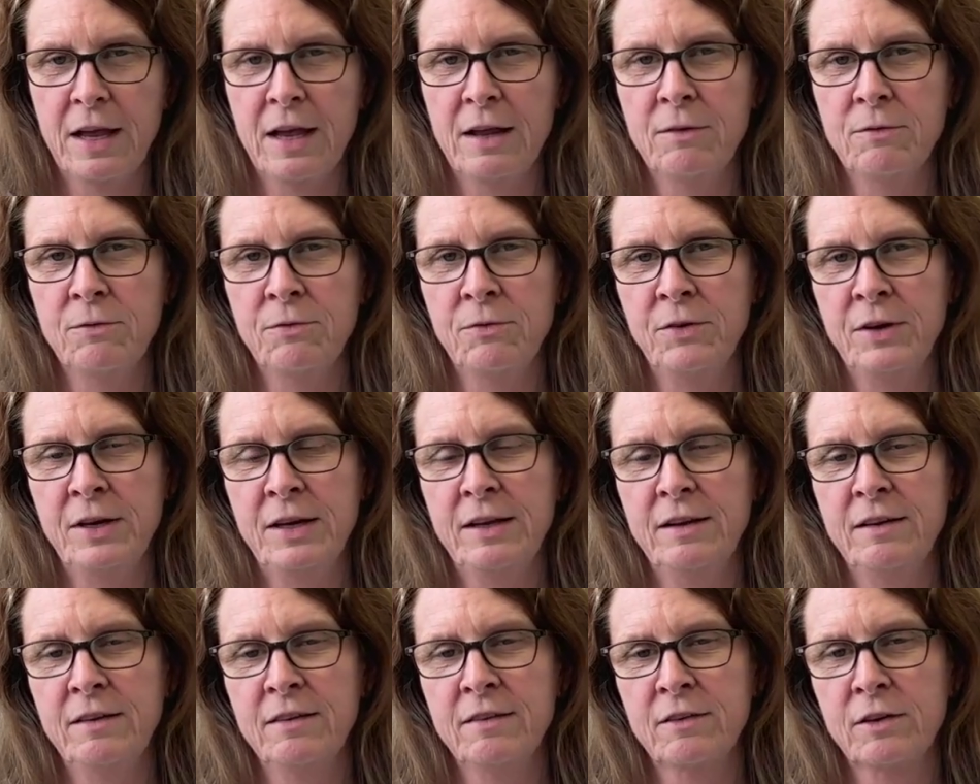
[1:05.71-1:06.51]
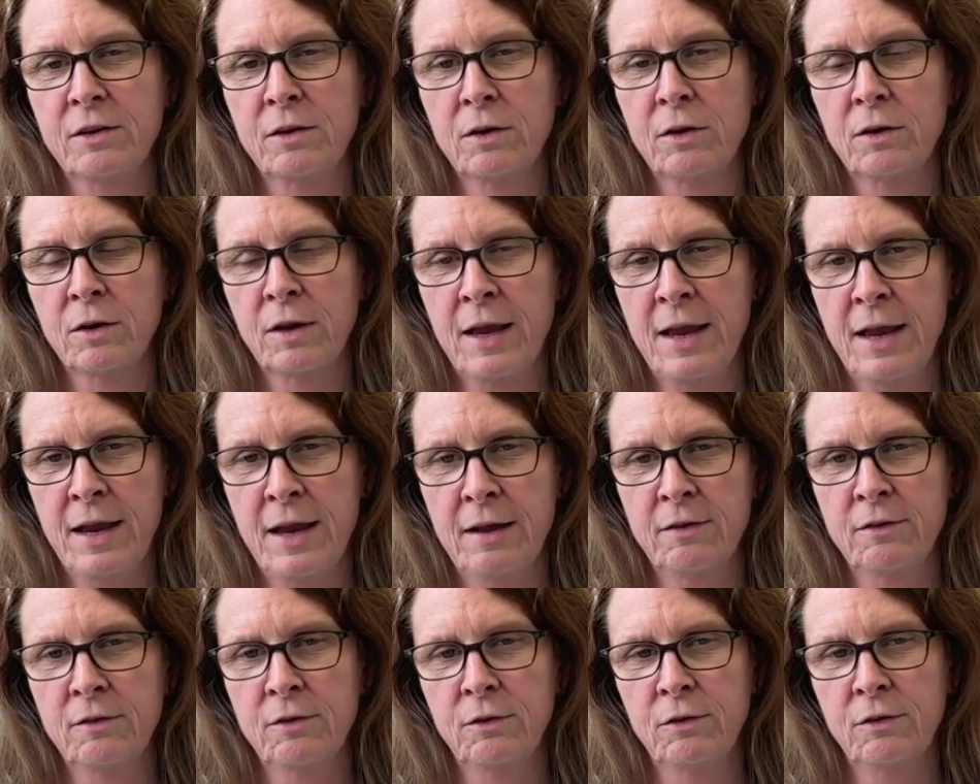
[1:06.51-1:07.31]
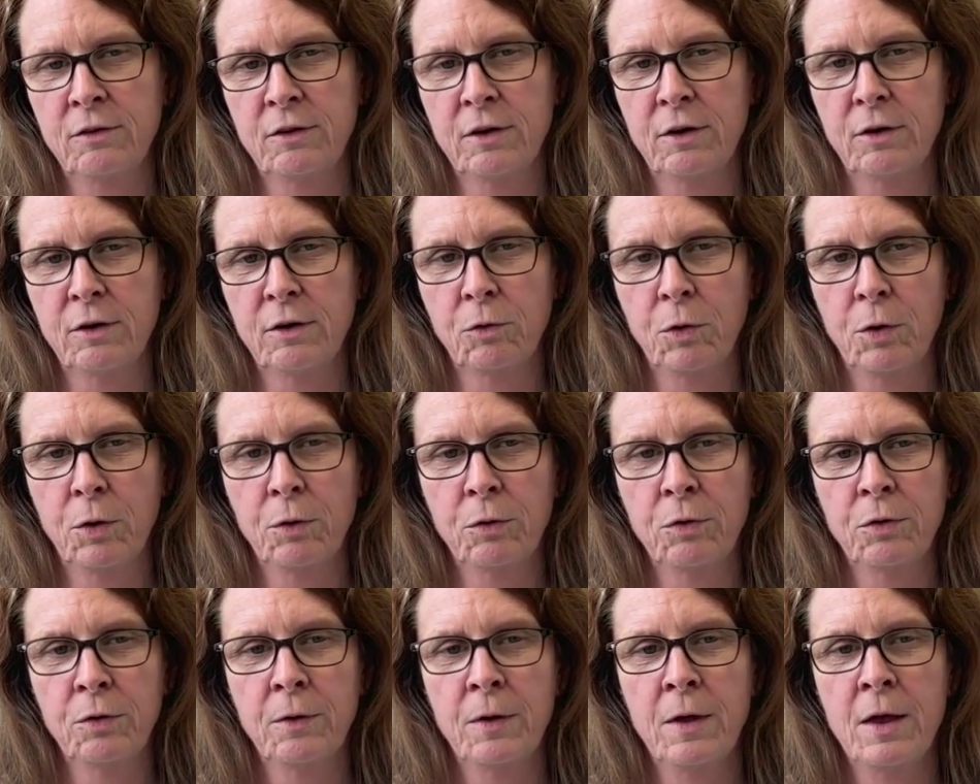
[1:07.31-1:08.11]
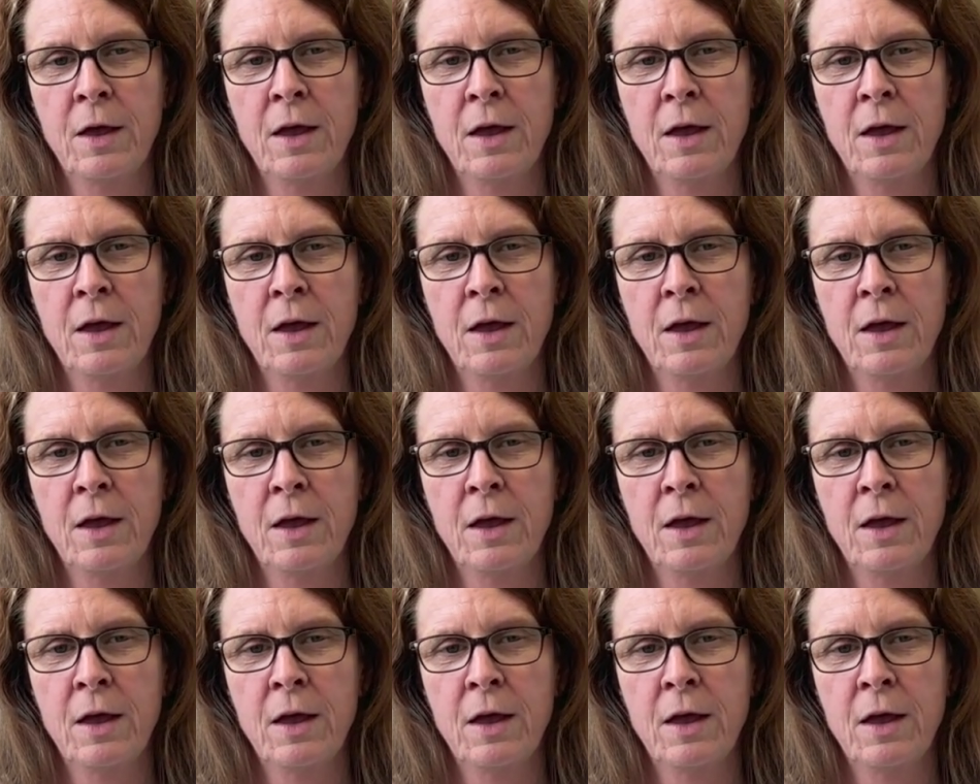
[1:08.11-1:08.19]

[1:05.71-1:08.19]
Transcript: and feeds cancer cell growth.